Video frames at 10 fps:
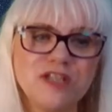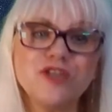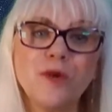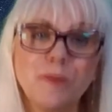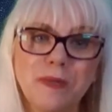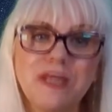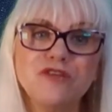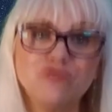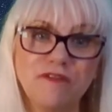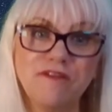So
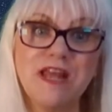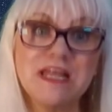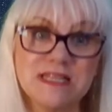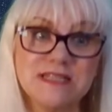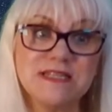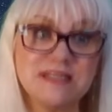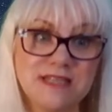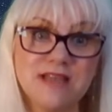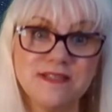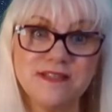please reflect the
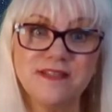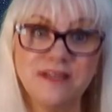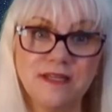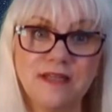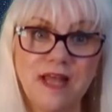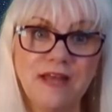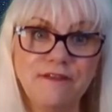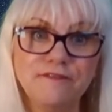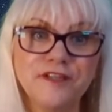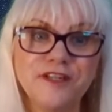success in
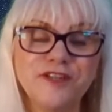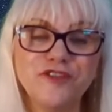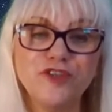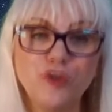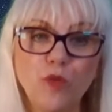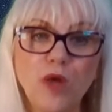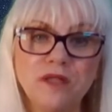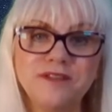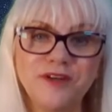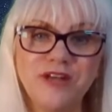life that you
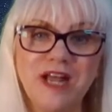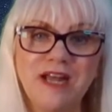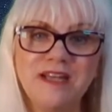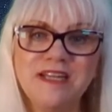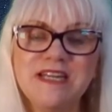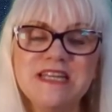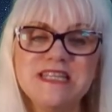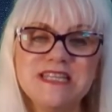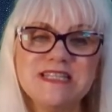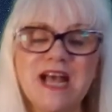want. Okay,
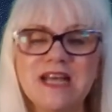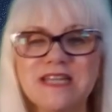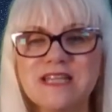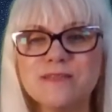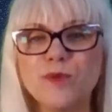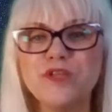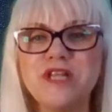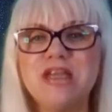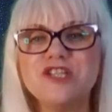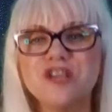this card has Mother
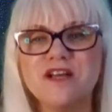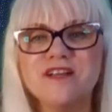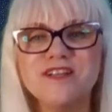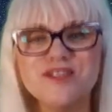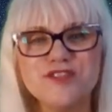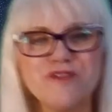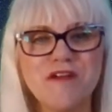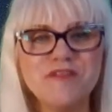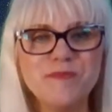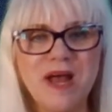Nature
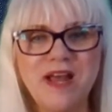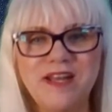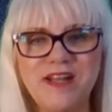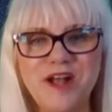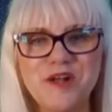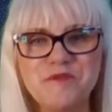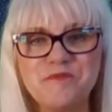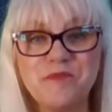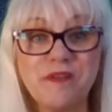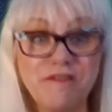surrounded by
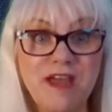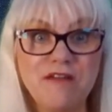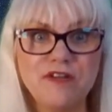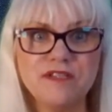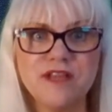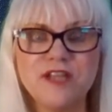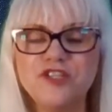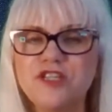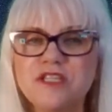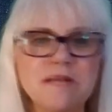fairies, and
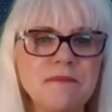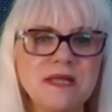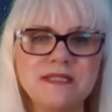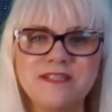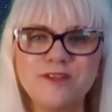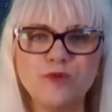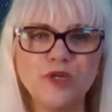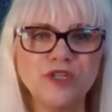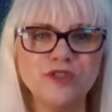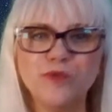she's commanding the
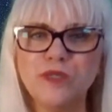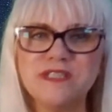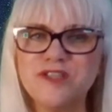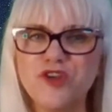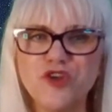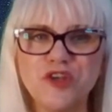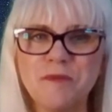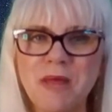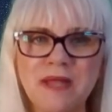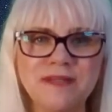world. The world is at her
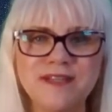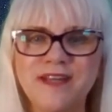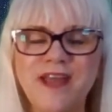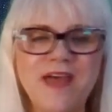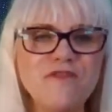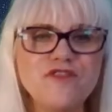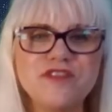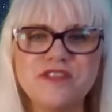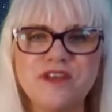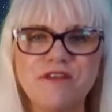command.
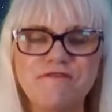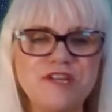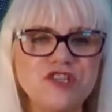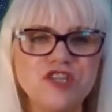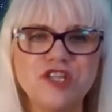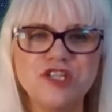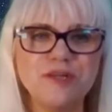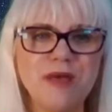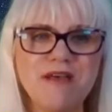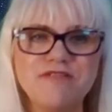Everything's at her feet. She can do
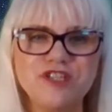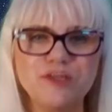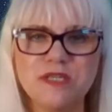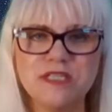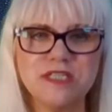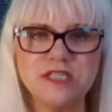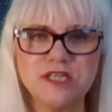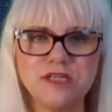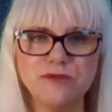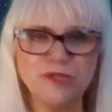whatever she wants to
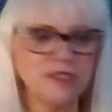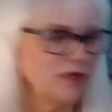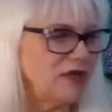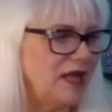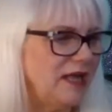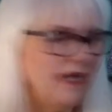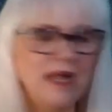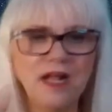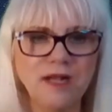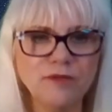do. Okay,
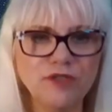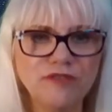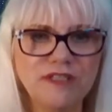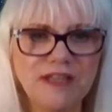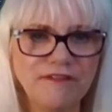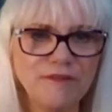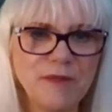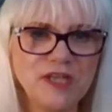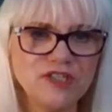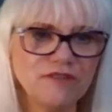I'm going to read the
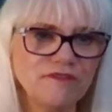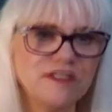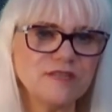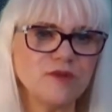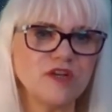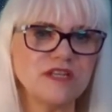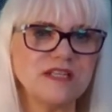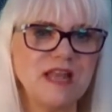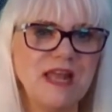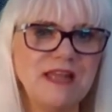affirmation for this one because
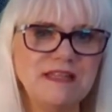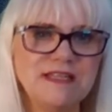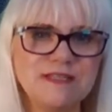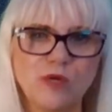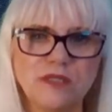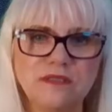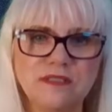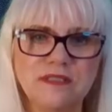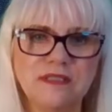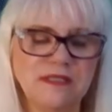I like this one.
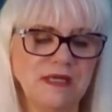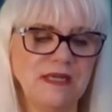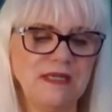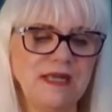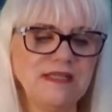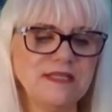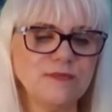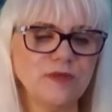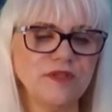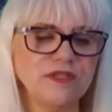I like this
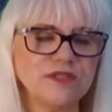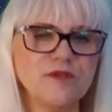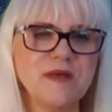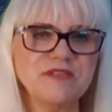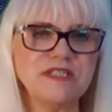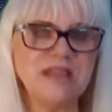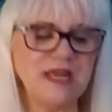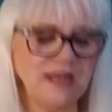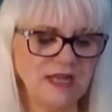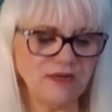one that's come out today,
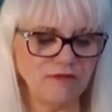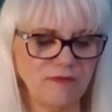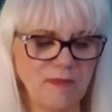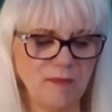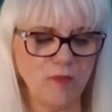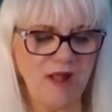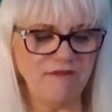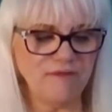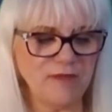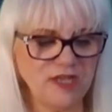and I don't remember what
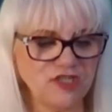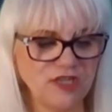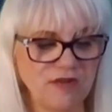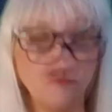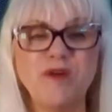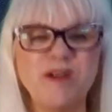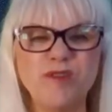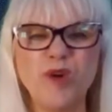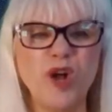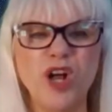affirmation I wrote. I
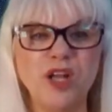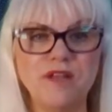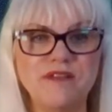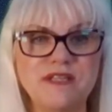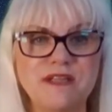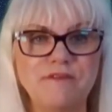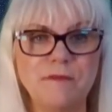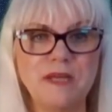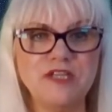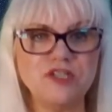wrote all of these
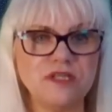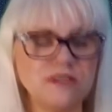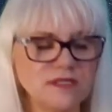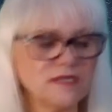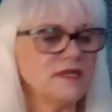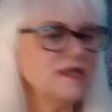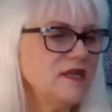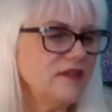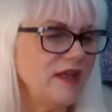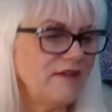affirmations.
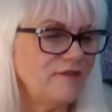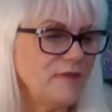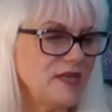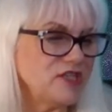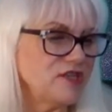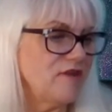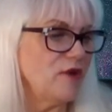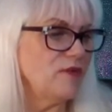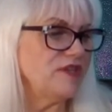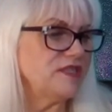The affirmation I
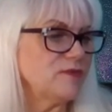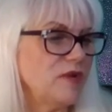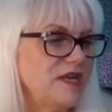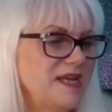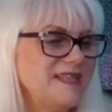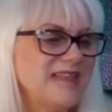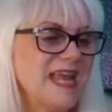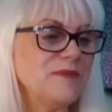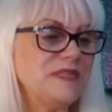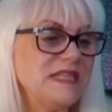wrote with this one is, I
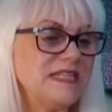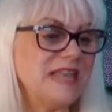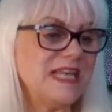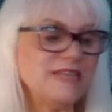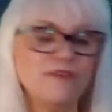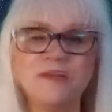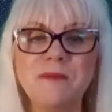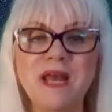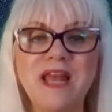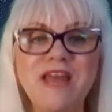am successful and
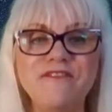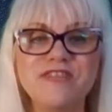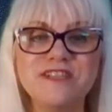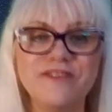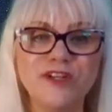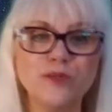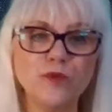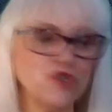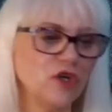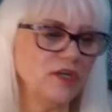my life is filled
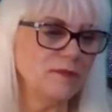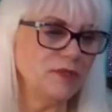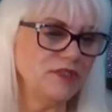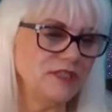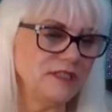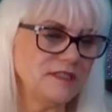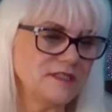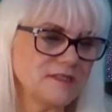with joy and abundance.